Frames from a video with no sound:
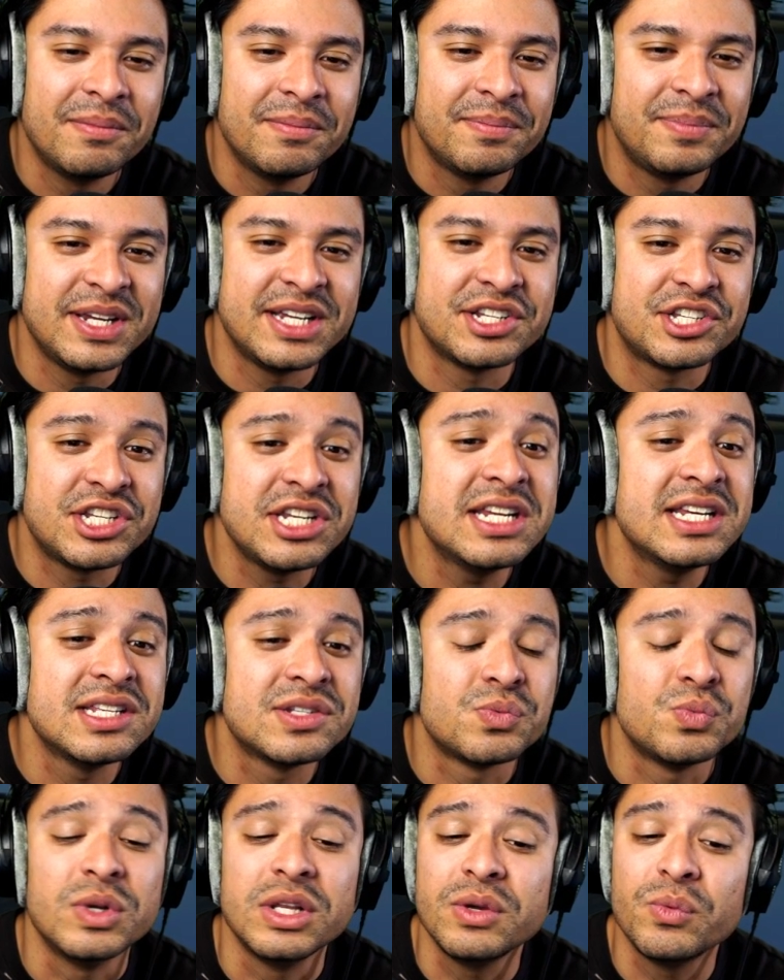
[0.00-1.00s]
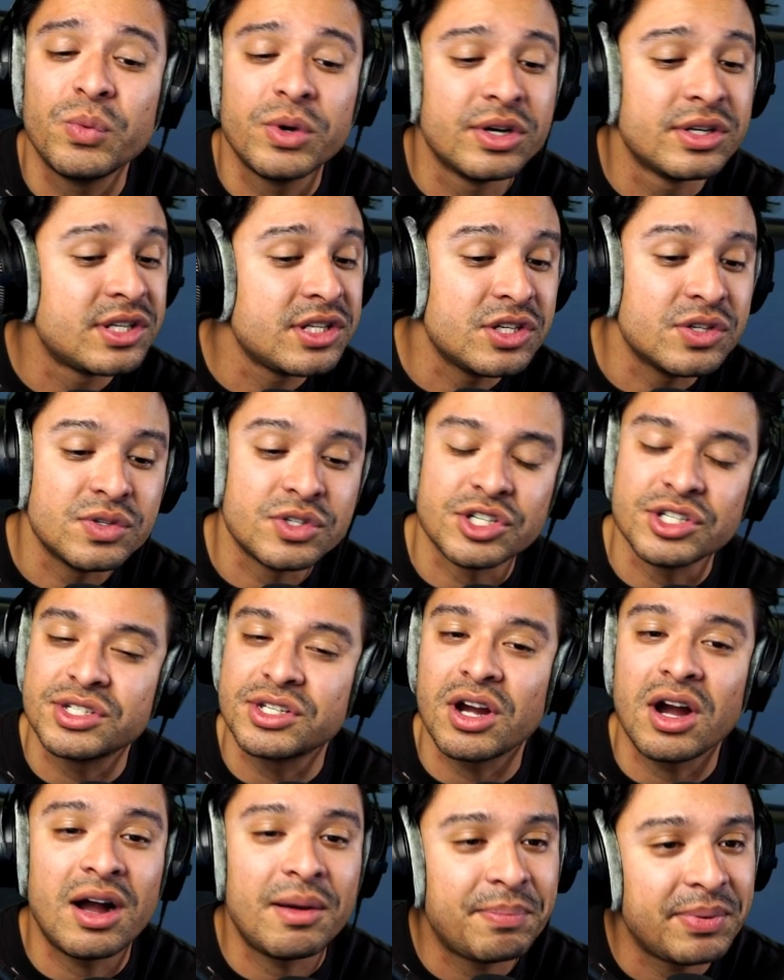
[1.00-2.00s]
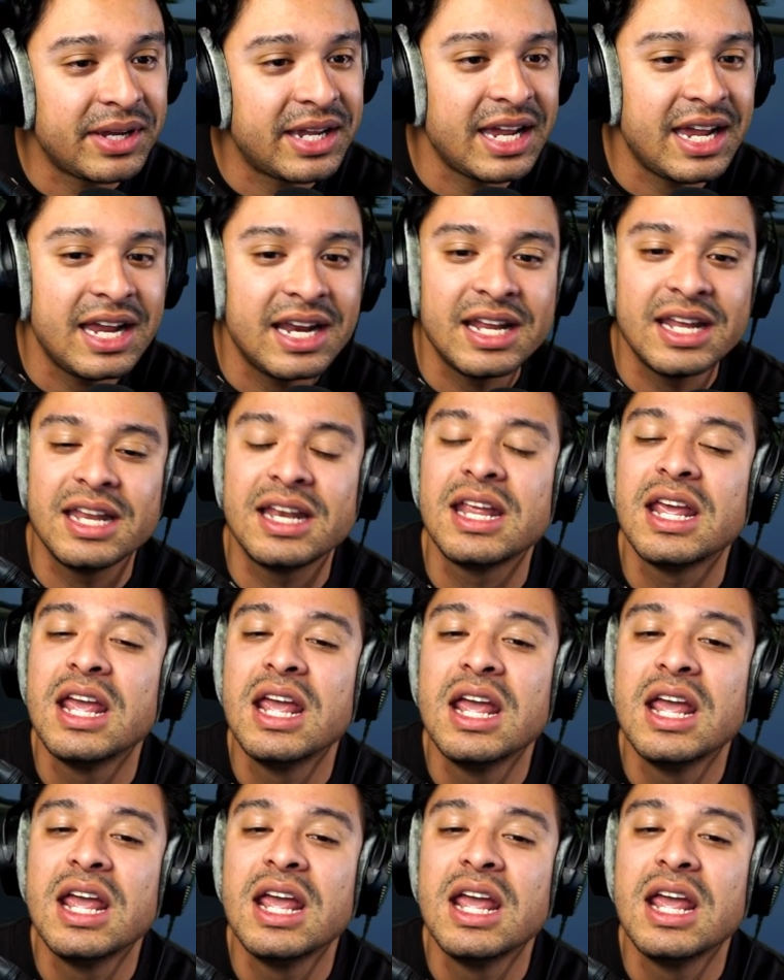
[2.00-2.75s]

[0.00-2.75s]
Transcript: Because she is really weird to use. She's complicated.